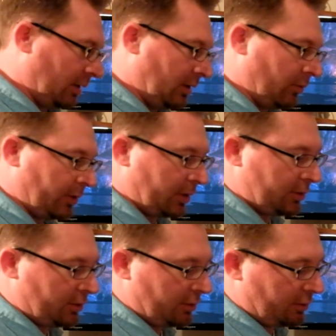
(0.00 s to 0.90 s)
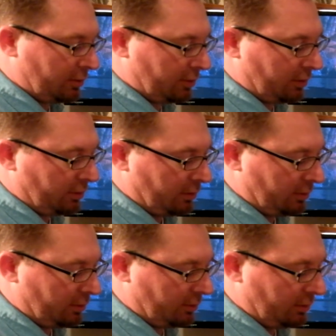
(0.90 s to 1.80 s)
We're going to turn
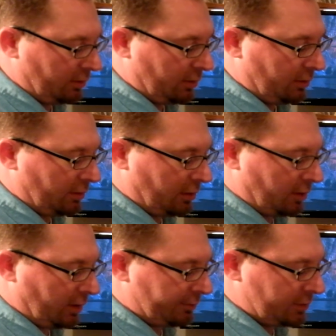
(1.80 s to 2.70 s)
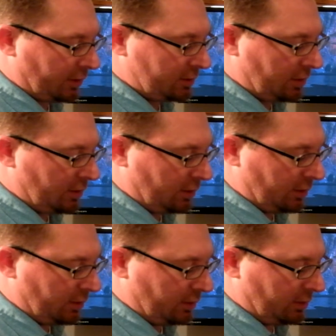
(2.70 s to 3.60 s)
the RF60
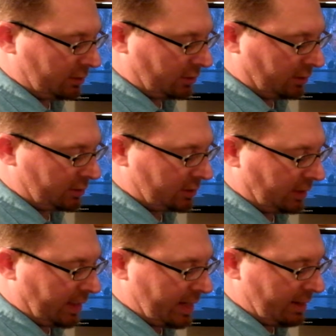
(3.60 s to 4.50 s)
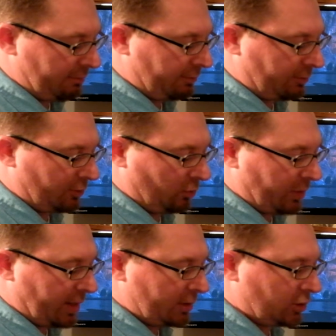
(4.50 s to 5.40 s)
on. It's on slave, group
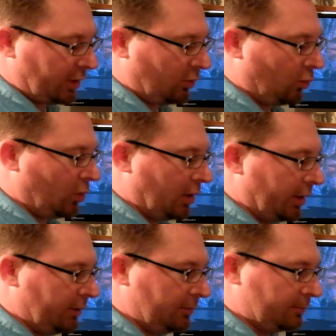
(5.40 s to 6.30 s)
A, channel 1.